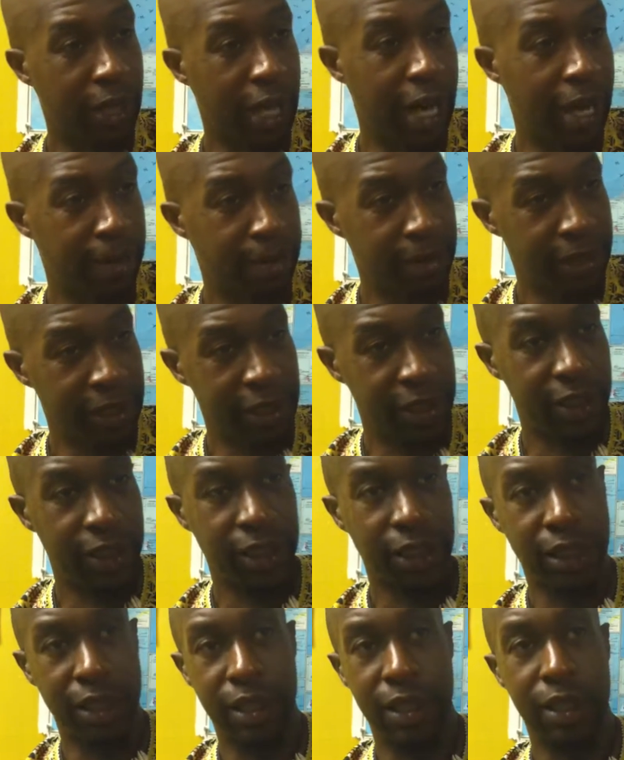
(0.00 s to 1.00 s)
copies,
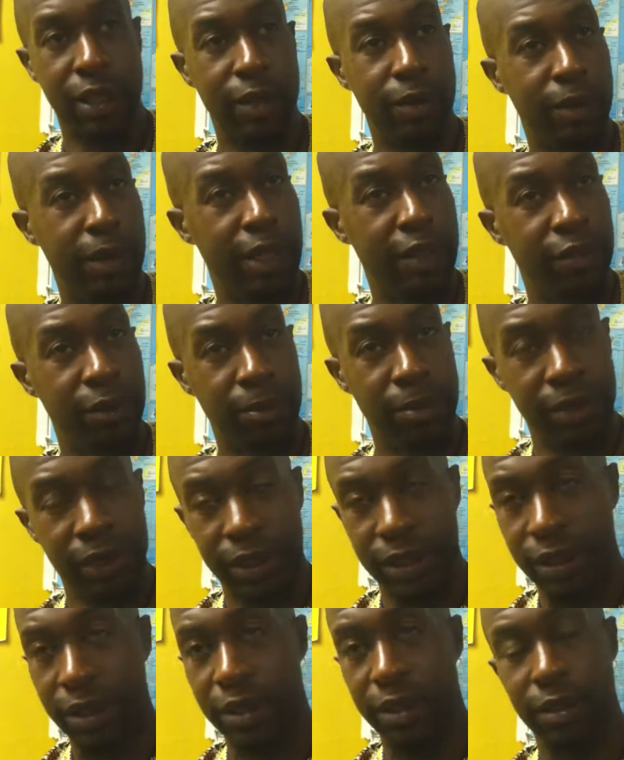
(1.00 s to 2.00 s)
whatever
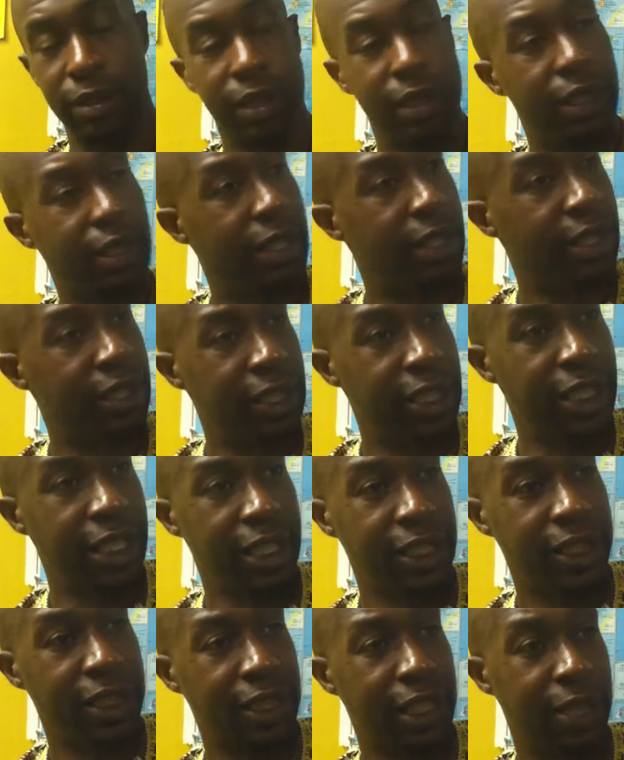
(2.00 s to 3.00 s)
books,
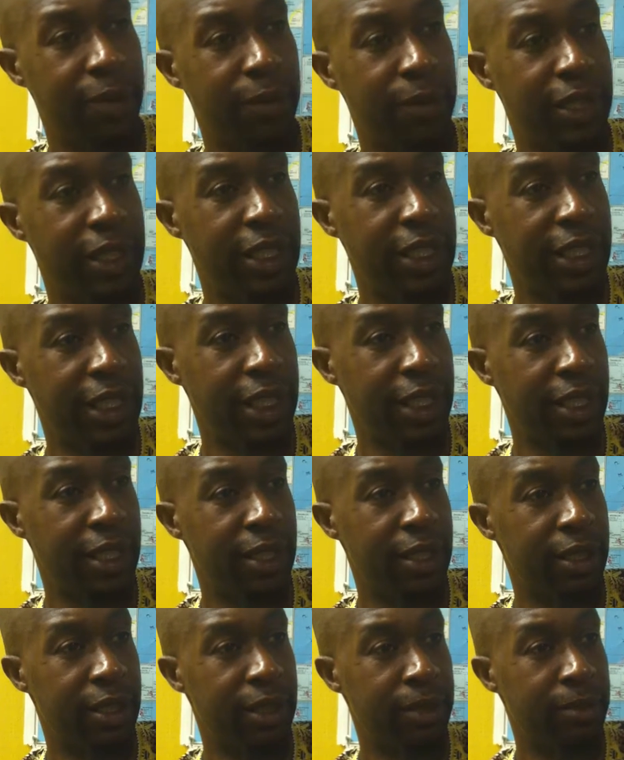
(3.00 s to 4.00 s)
things that we need,
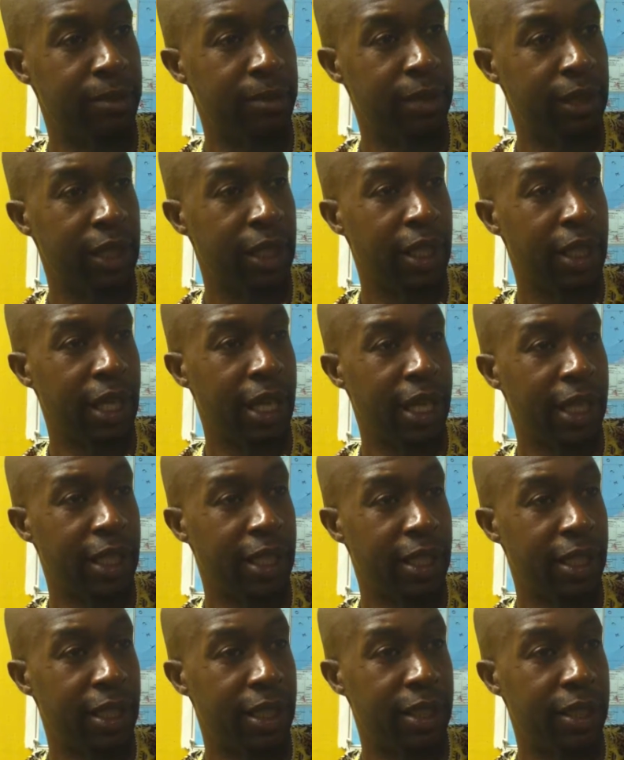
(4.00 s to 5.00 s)
and
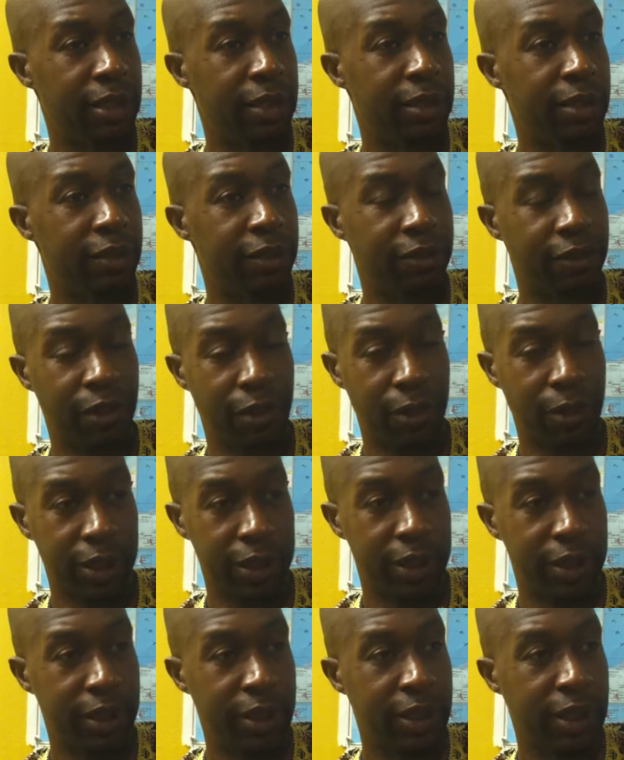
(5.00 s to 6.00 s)
of
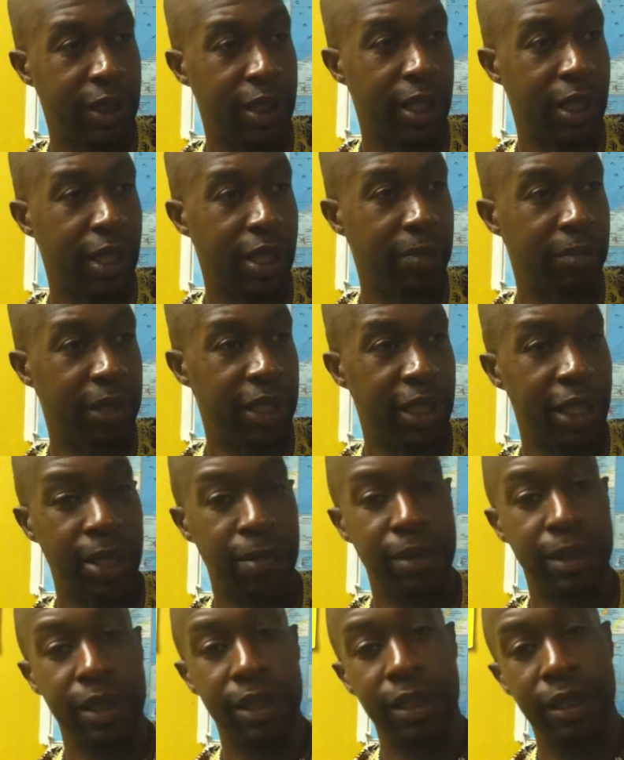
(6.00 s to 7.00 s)
course, being
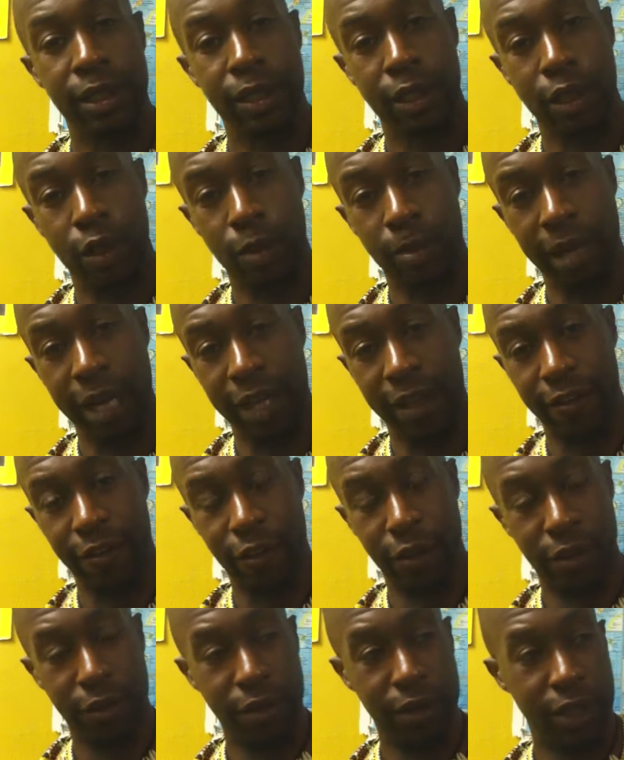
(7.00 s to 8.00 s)
able to go back and
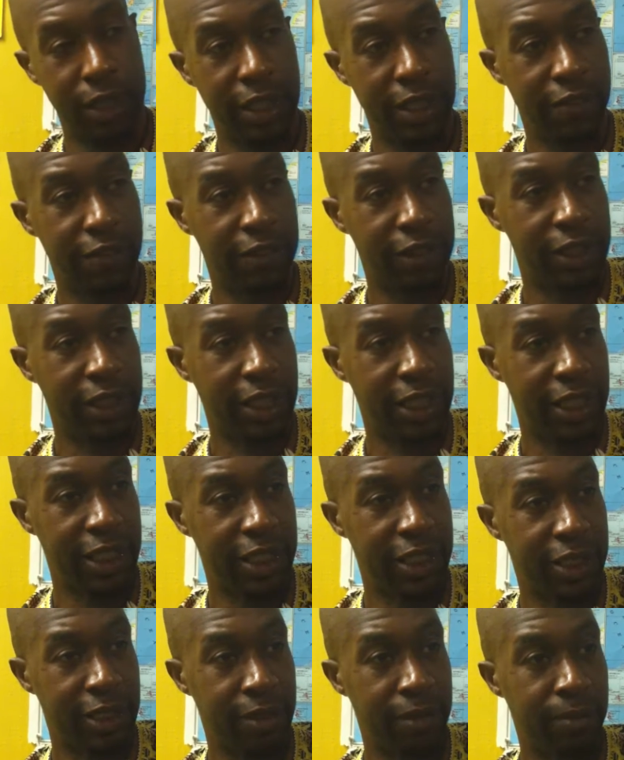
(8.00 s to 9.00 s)
forth to different
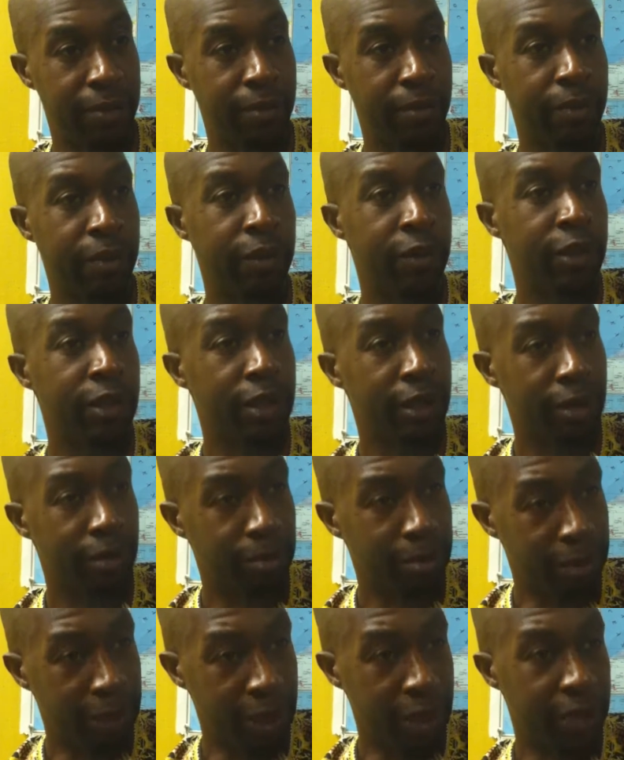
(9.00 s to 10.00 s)
cities and
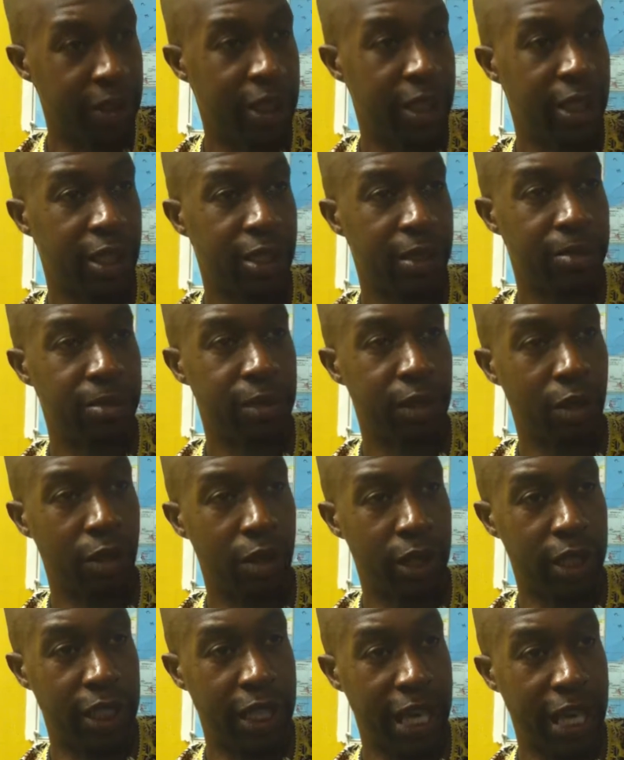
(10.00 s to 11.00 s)
build it up, to
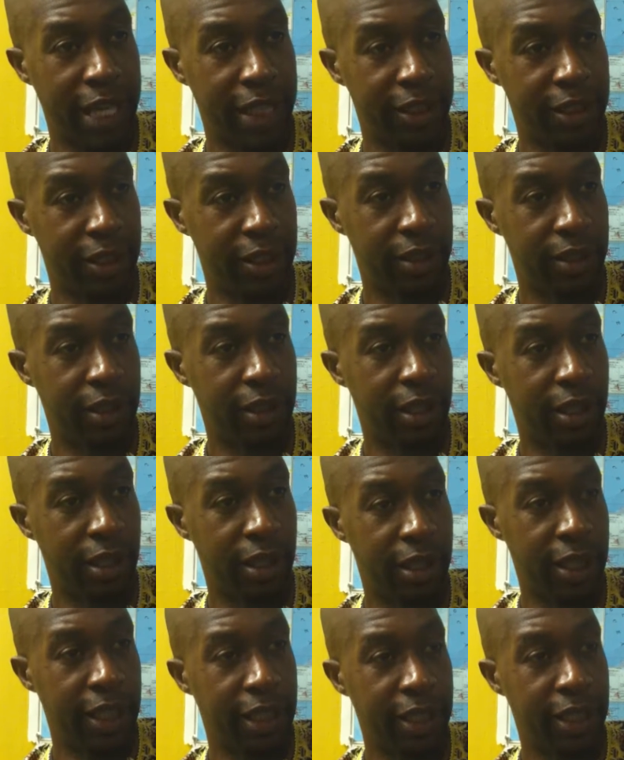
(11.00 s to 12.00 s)
organize it
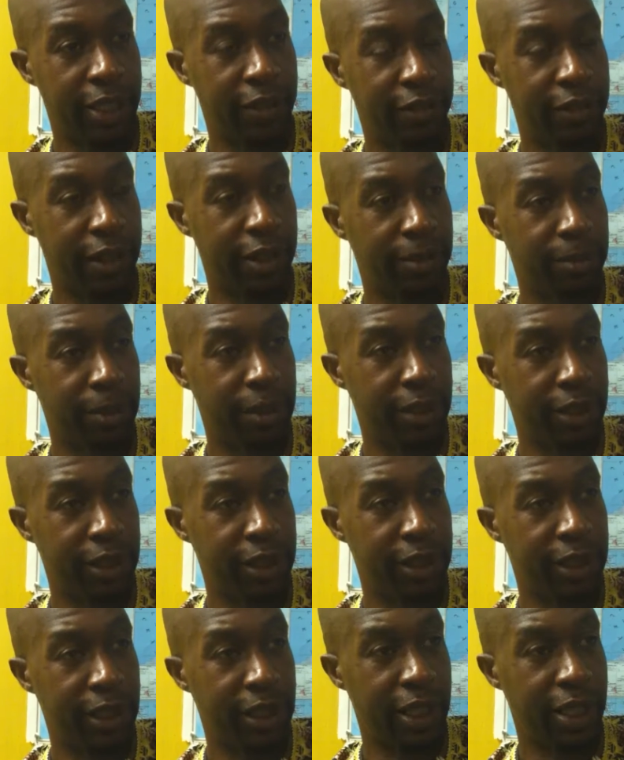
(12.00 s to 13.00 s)
in different
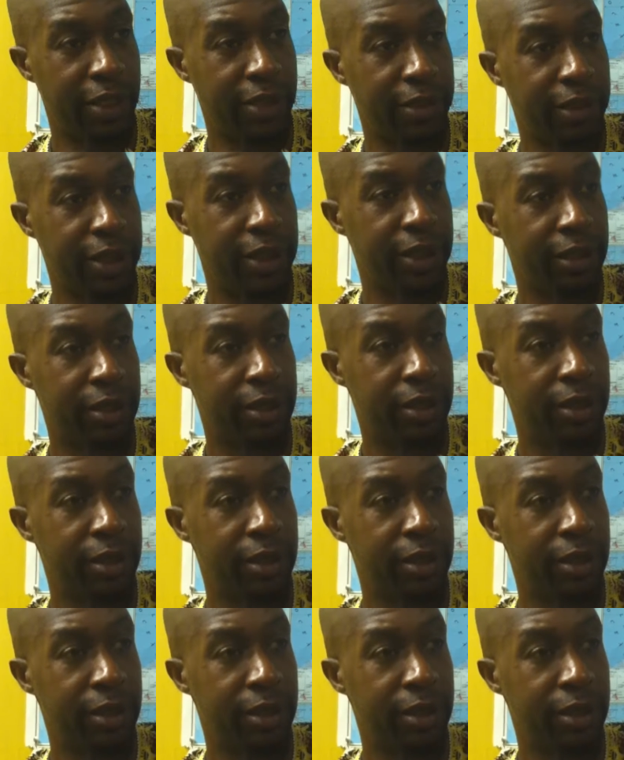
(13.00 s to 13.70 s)
communities and areas.